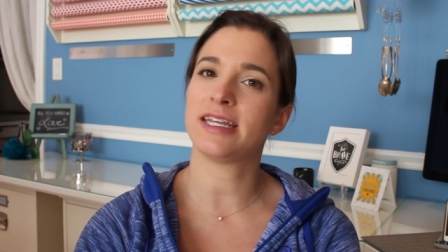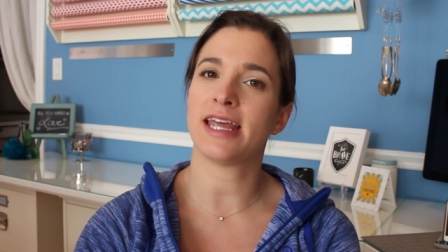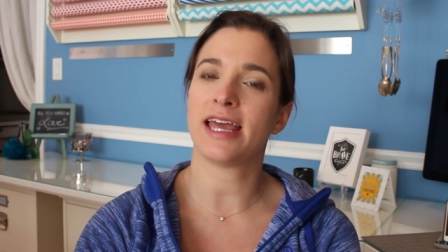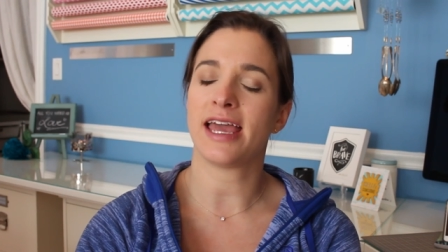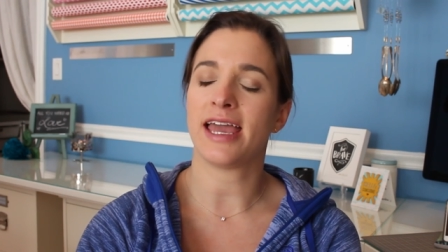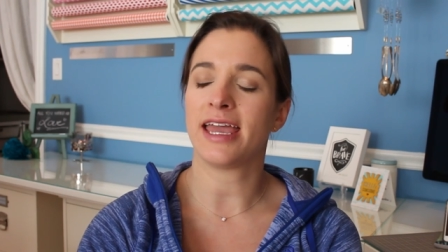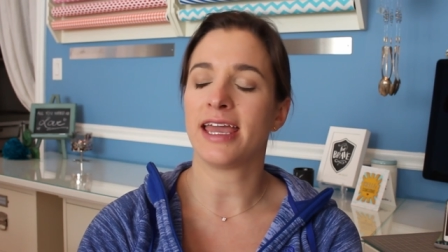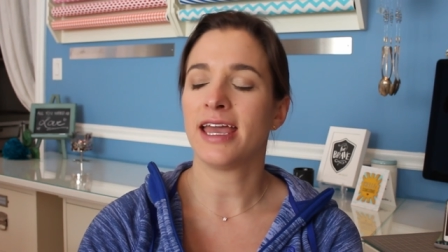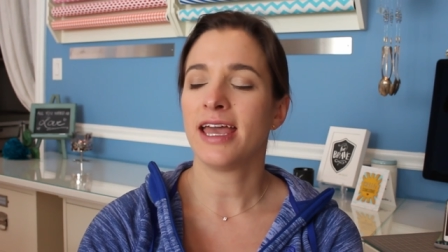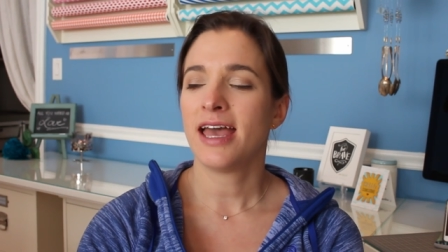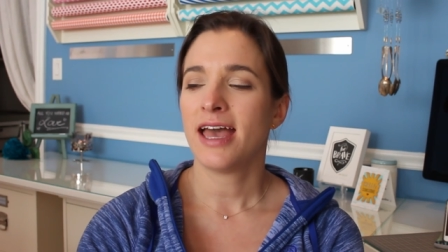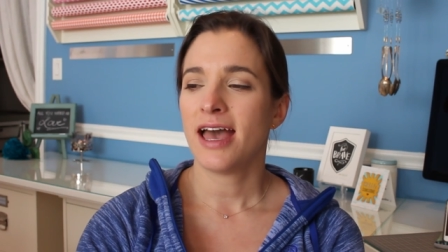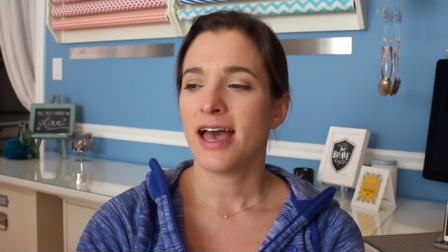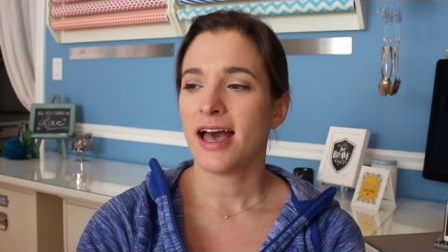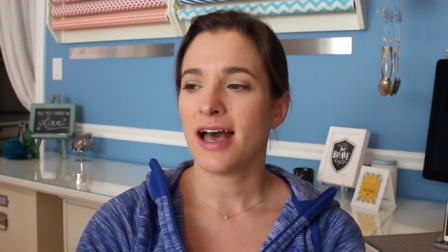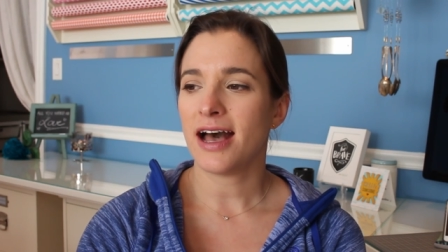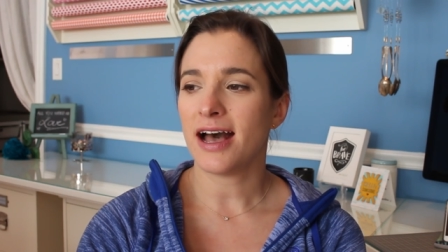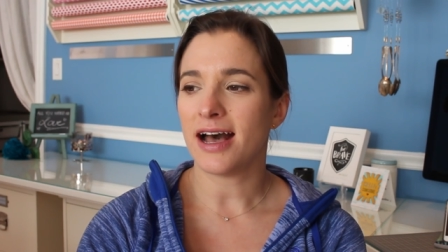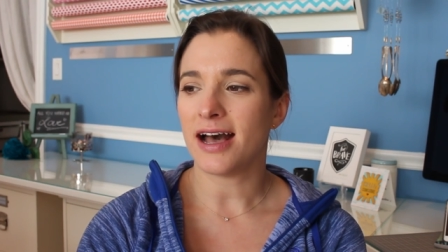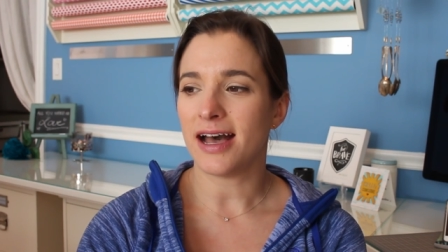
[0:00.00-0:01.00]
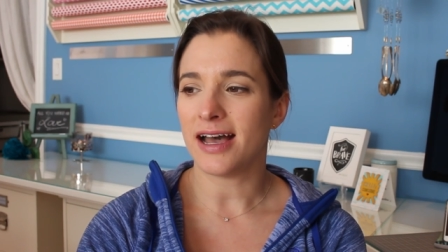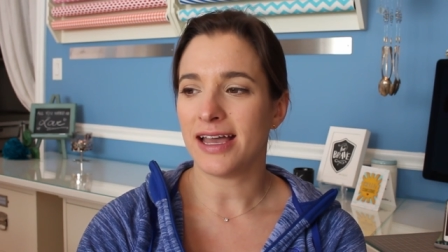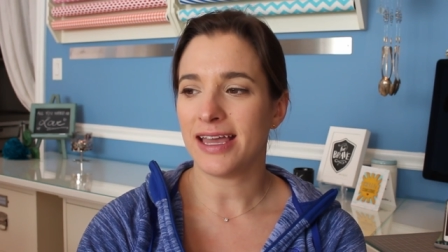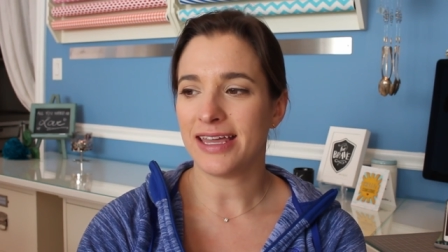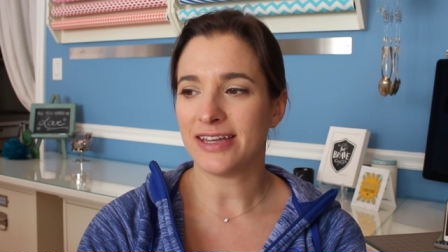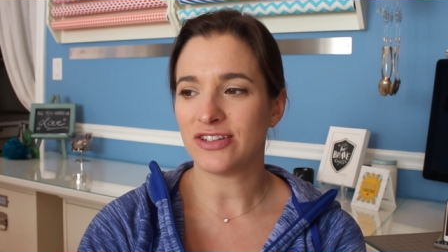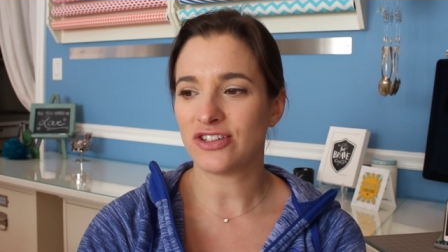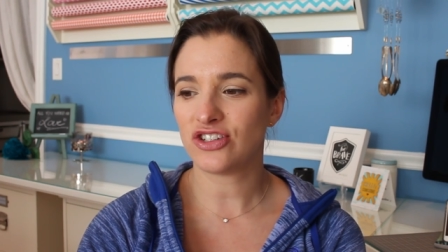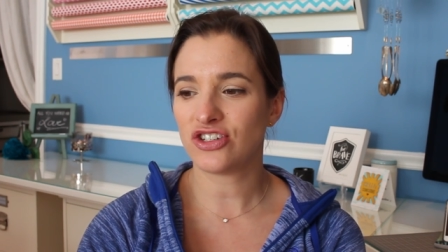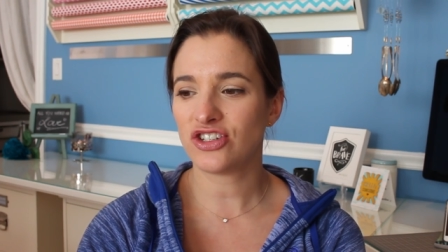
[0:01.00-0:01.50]
today uh,
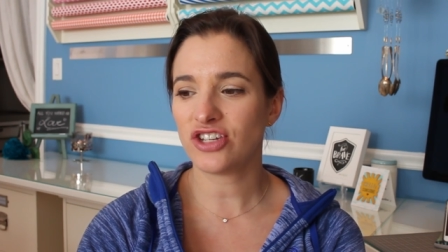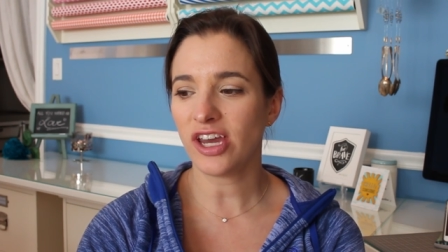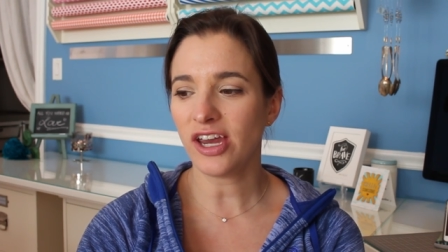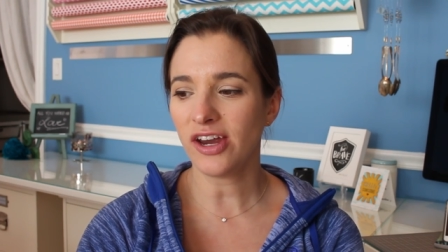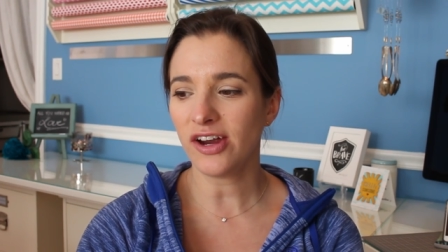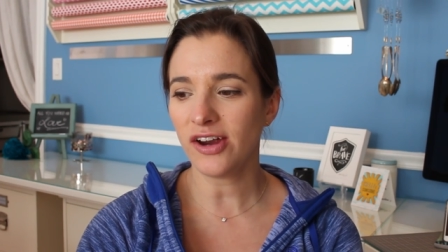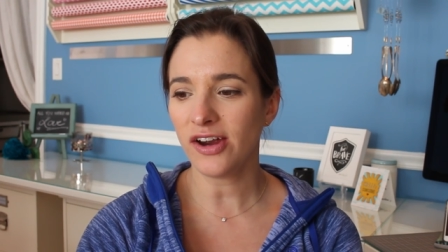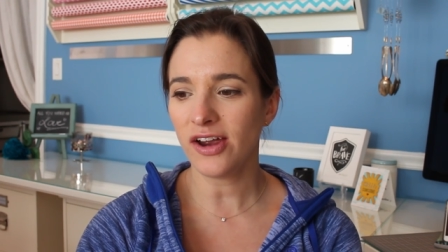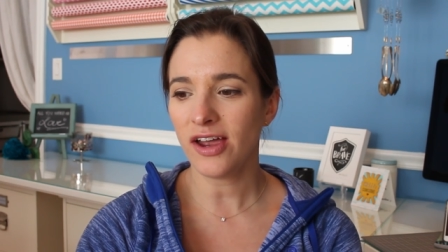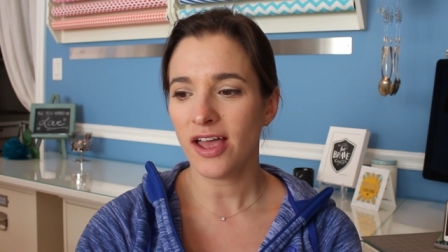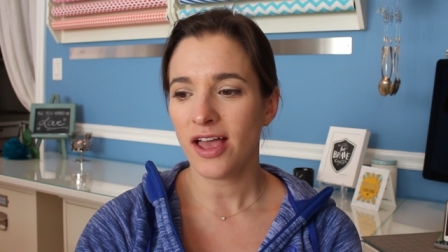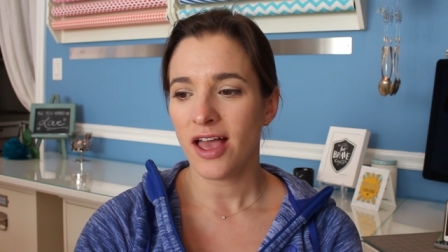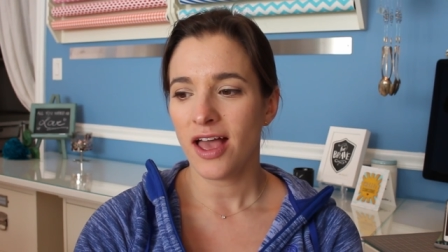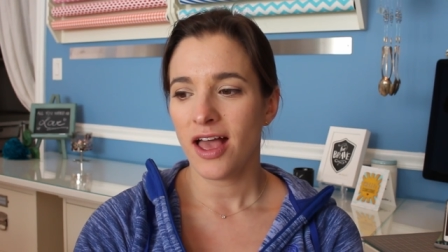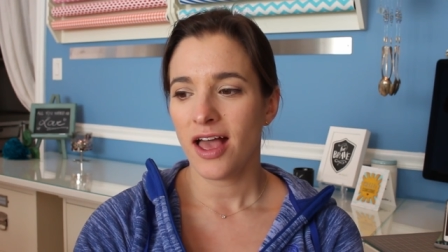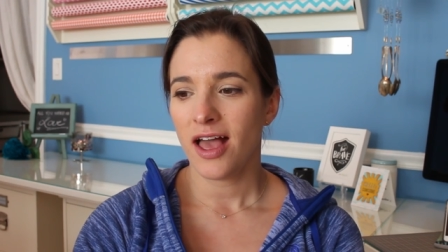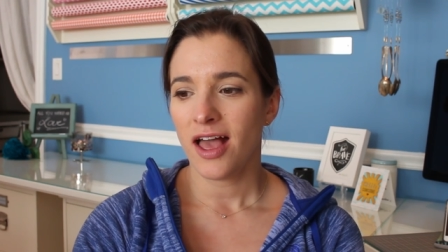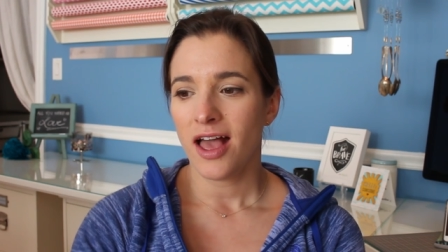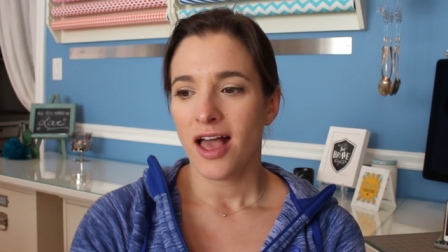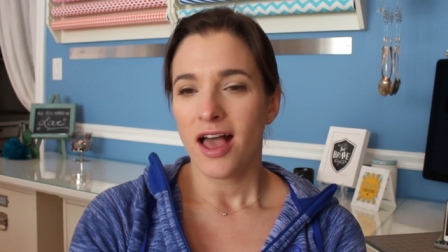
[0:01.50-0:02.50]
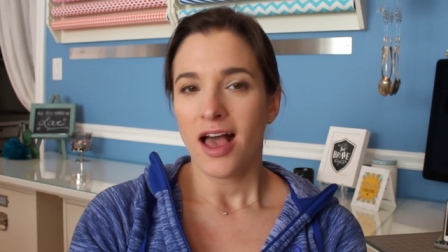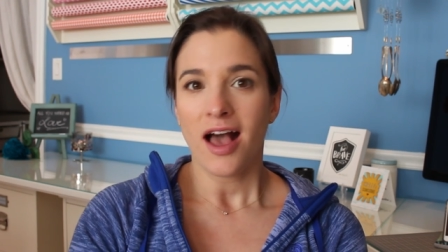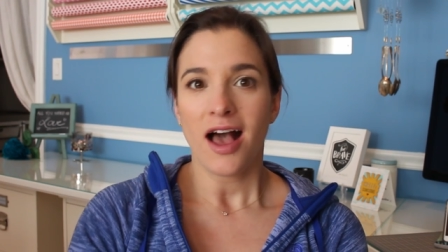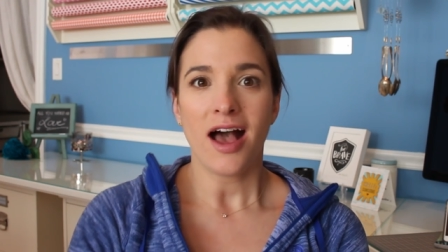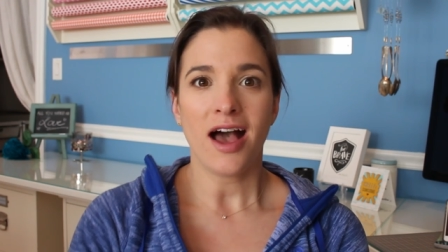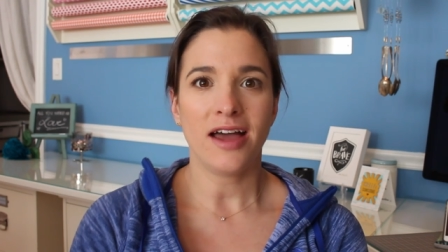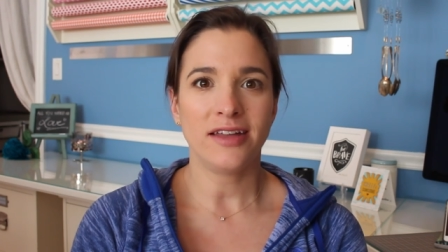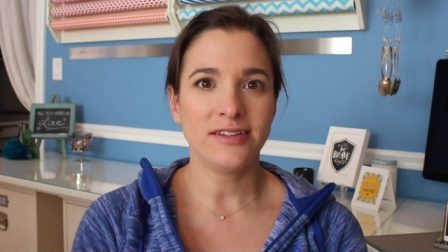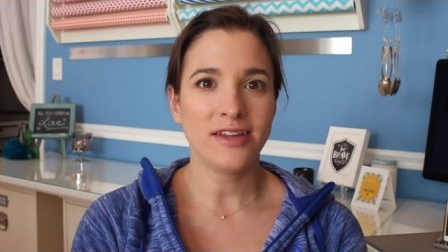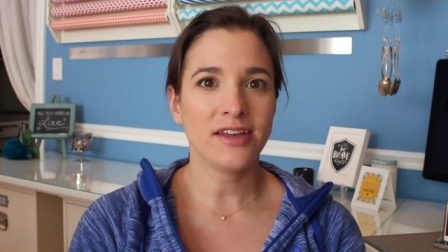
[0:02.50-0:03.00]
and share
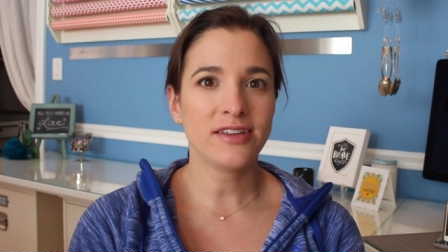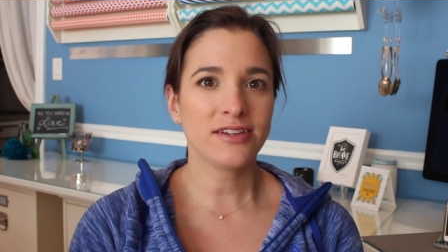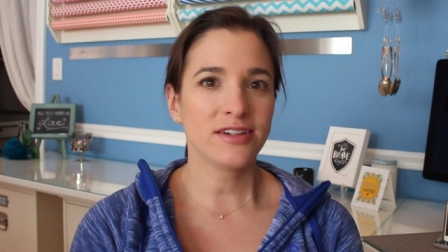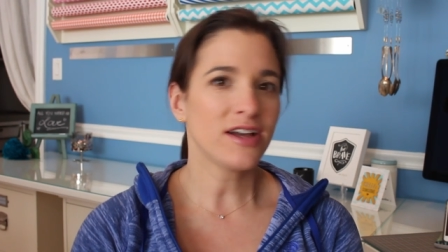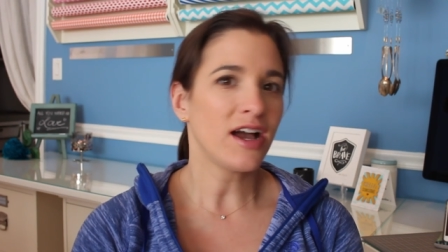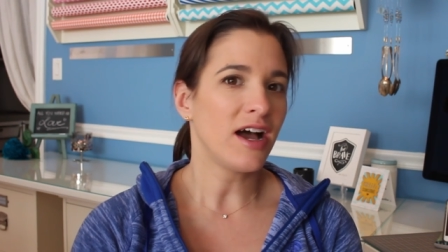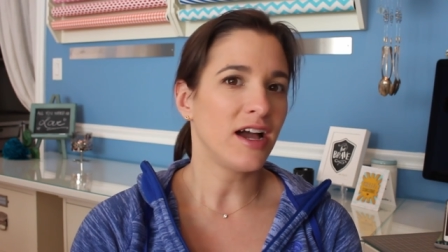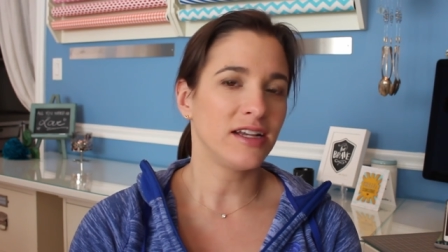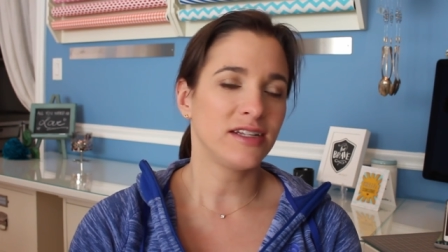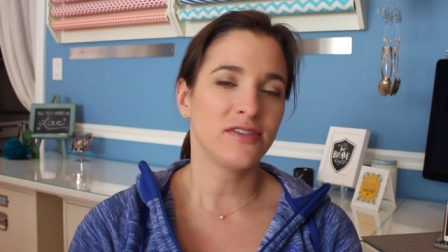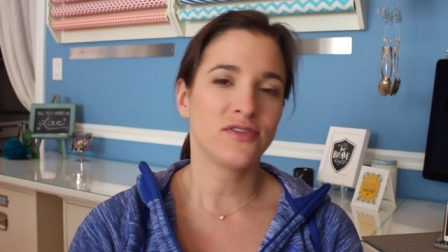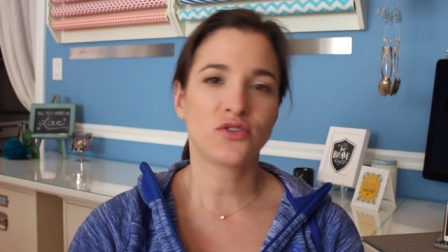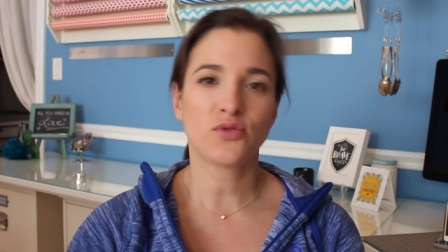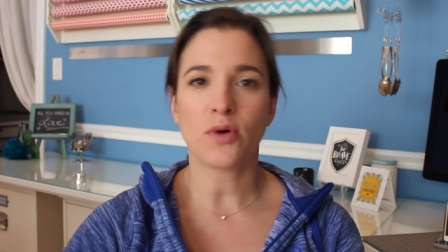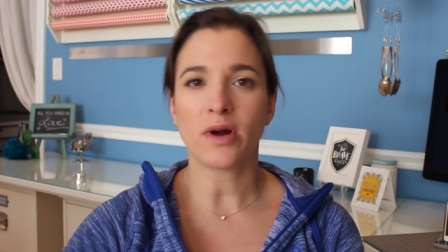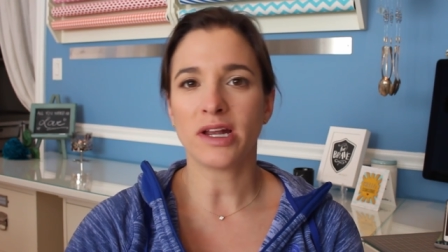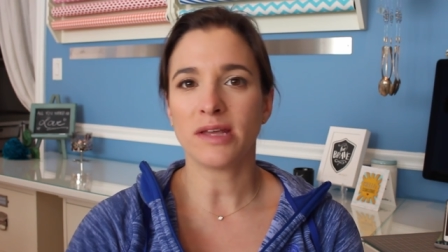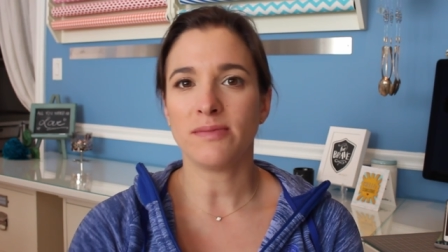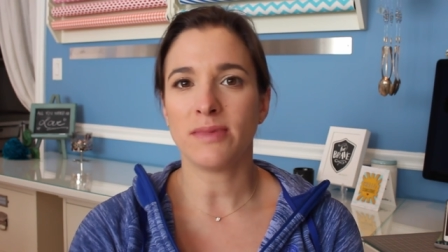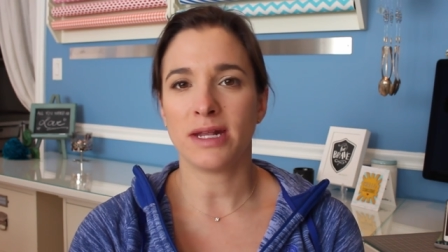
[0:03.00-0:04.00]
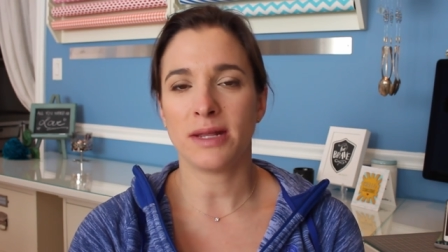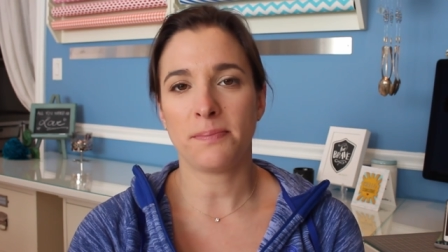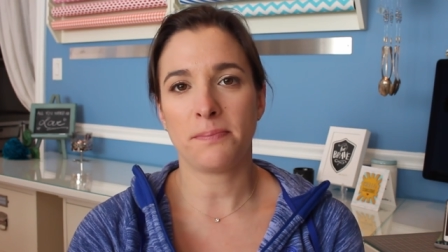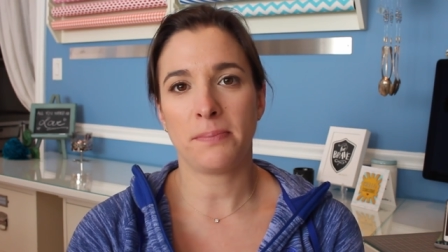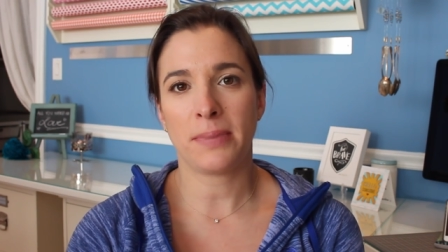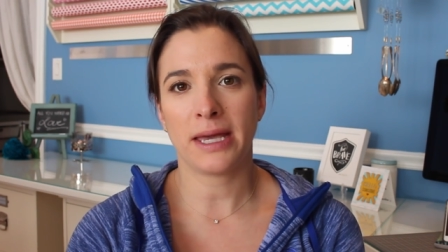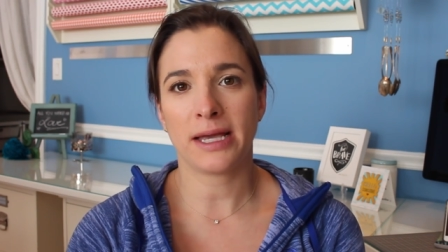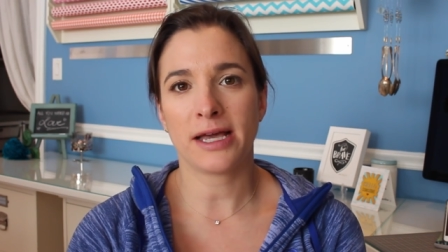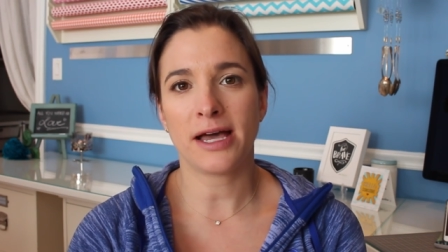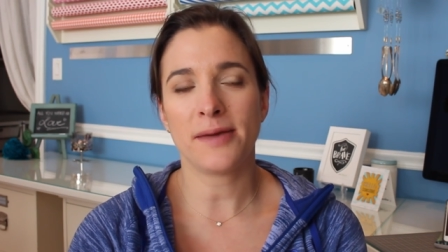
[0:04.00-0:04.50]
another kind of 20
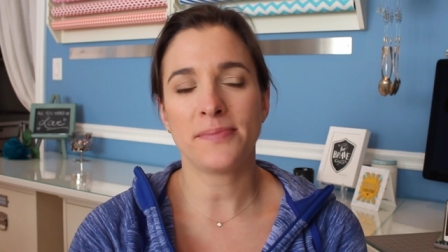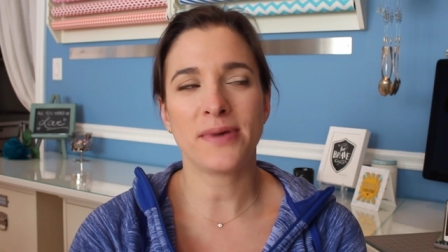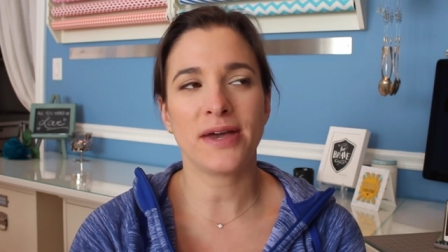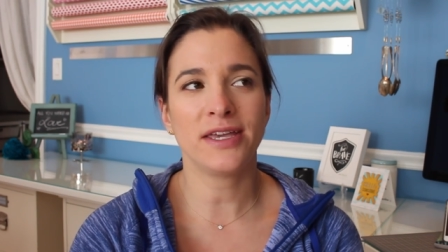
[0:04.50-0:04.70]
minute pickup.